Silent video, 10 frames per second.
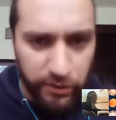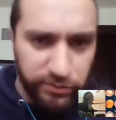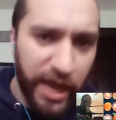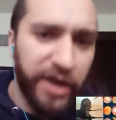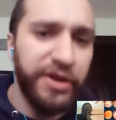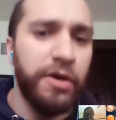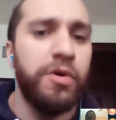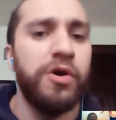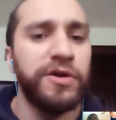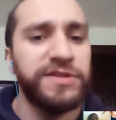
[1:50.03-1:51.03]
technical
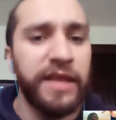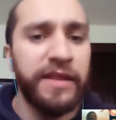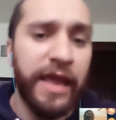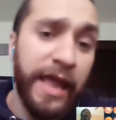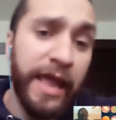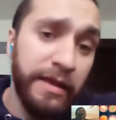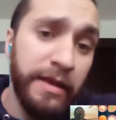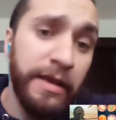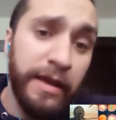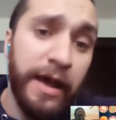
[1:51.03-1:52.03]
course that they can
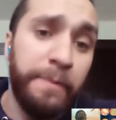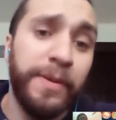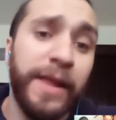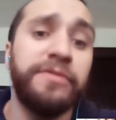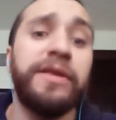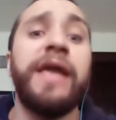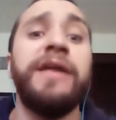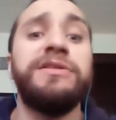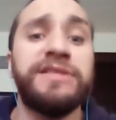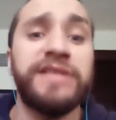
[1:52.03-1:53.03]
apply, they
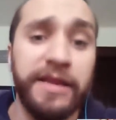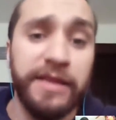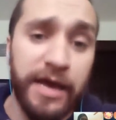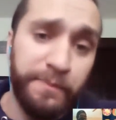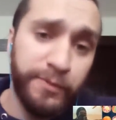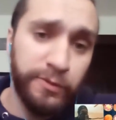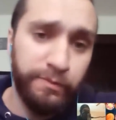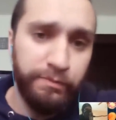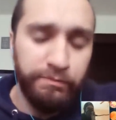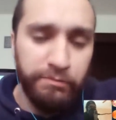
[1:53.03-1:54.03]
can sign up,
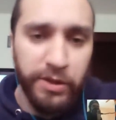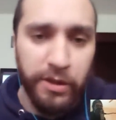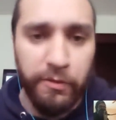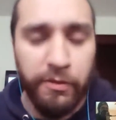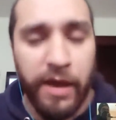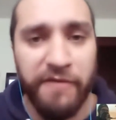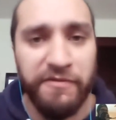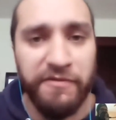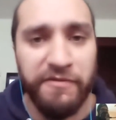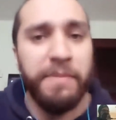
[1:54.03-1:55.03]

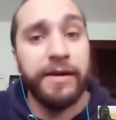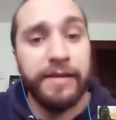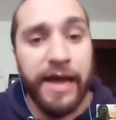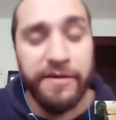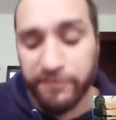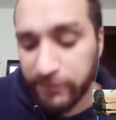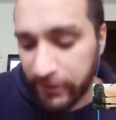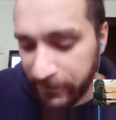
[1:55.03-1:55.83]
having a better life,